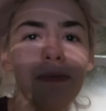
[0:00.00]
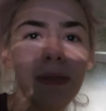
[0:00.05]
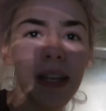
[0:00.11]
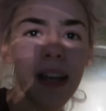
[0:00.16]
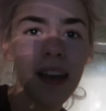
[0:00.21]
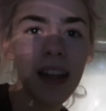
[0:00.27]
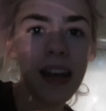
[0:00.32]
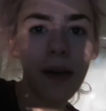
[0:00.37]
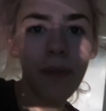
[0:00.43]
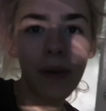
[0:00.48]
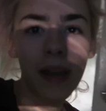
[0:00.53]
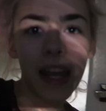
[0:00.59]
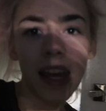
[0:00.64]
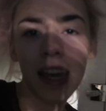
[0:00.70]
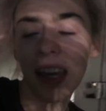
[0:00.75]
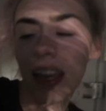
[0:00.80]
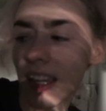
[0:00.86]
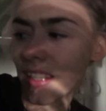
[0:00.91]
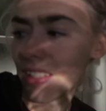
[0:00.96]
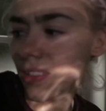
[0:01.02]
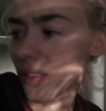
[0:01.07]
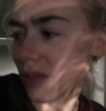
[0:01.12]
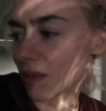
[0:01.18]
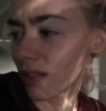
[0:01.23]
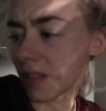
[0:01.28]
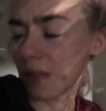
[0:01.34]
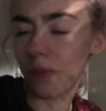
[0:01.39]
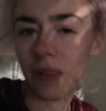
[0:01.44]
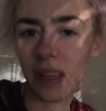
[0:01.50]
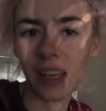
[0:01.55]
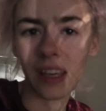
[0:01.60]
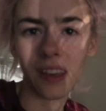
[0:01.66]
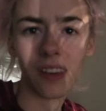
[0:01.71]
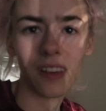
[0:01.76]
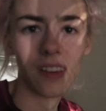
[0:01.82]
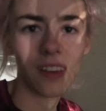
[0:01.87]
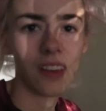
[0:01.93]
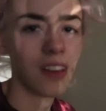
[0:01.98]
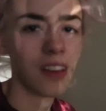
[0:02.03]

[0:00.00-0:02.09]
something like lemonade or something.